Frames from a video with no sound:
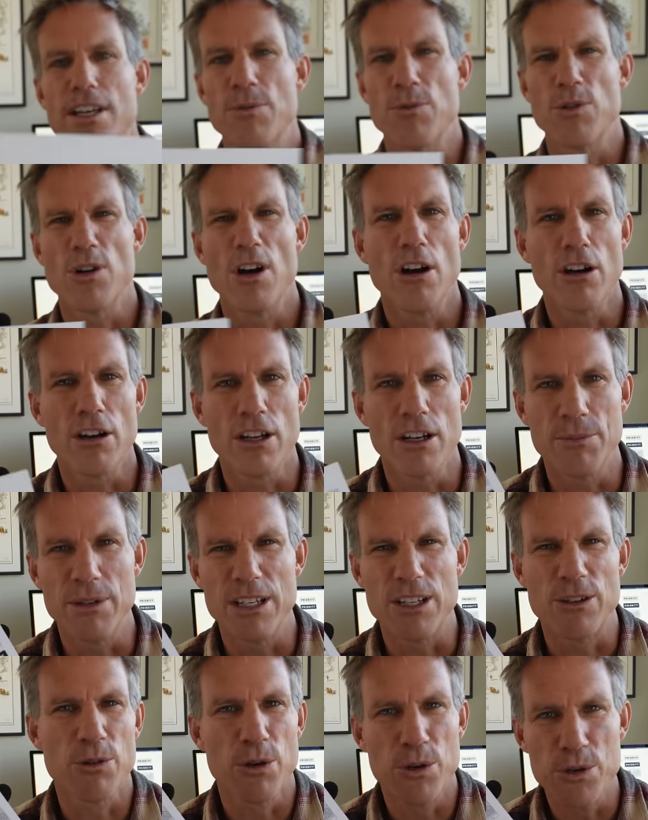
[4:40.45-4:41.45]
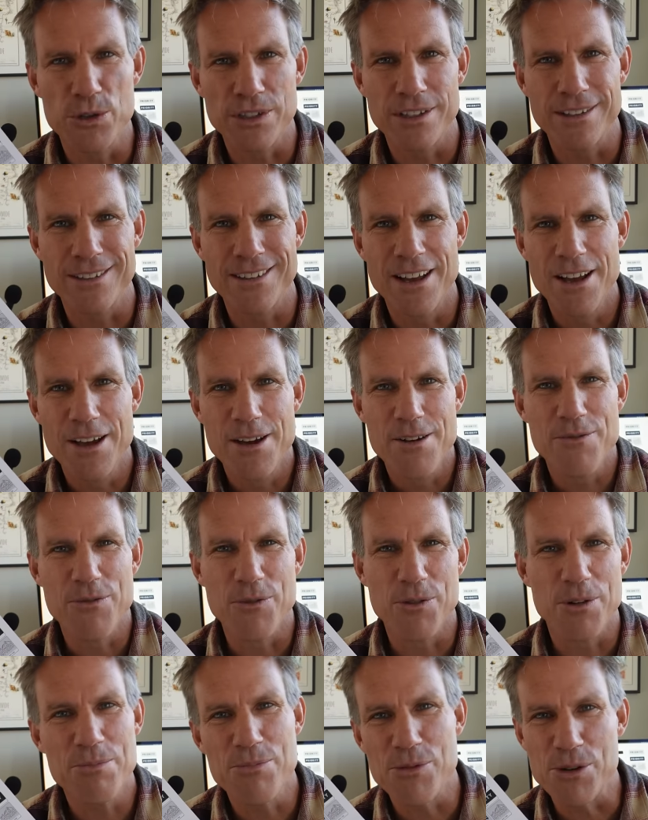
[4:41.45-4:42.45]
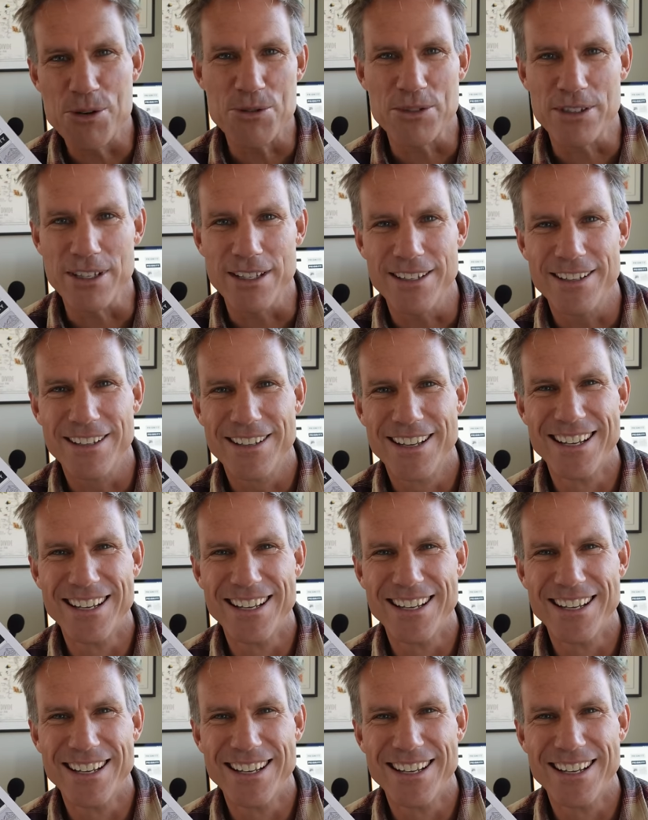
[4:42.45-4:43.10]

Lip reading: and we're all going to be cruising for a bruising.